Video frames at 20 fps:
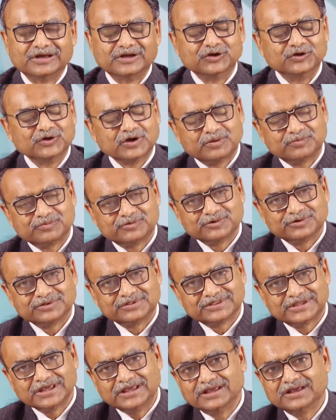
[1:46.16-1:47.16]
You have to
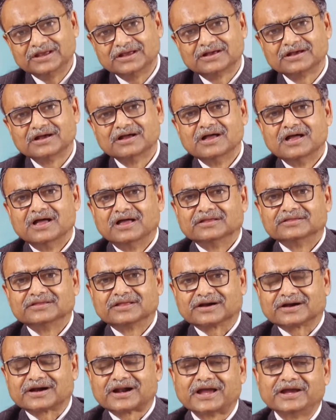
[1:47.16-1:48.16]
think
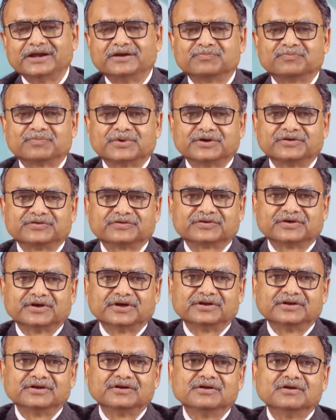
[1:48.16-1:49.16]
the right
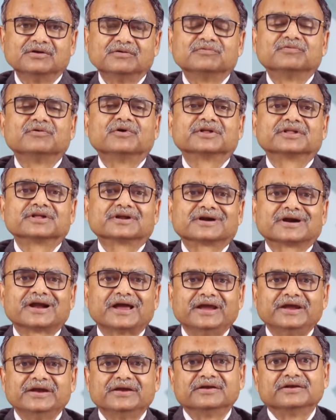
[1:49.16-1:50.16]
person for the
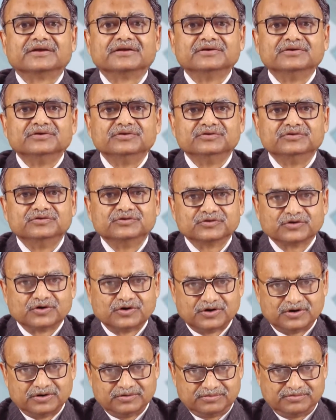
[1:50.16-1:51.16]
right
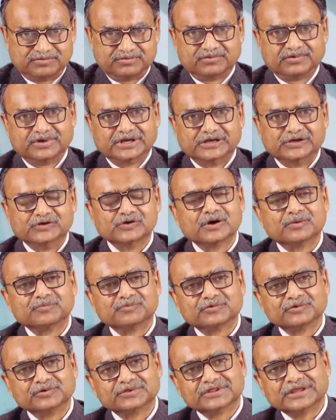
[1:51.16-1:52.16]
job. You have
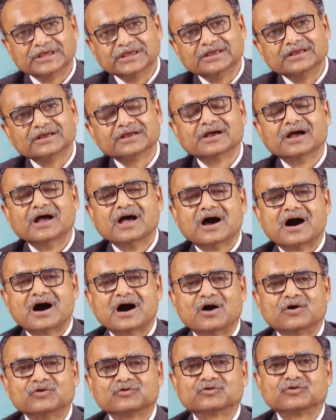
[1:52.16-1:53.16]
to think
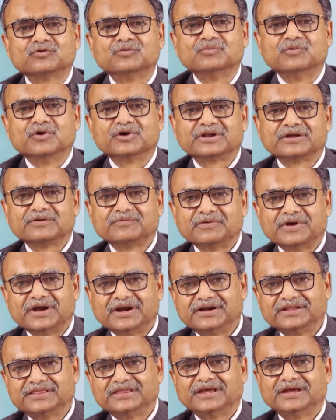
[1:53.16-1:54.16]
how to
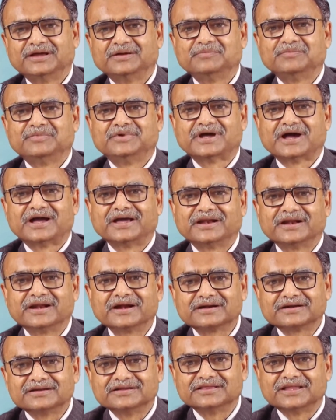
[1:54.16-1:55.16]
motivate them,
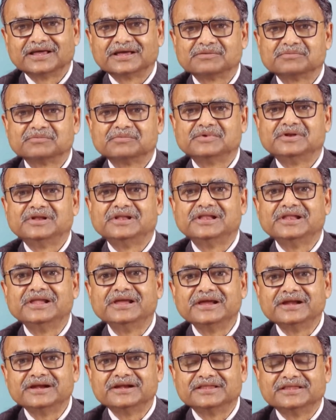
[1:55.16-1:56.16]
direct them,
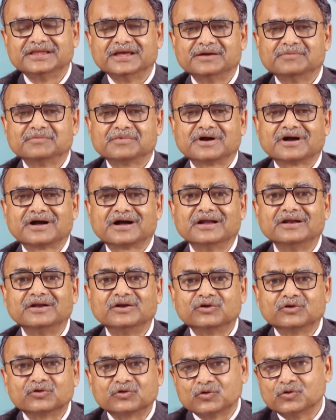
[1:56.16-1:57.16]
lead them,
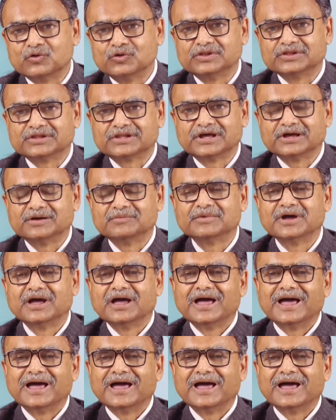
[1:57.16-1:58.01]
control them,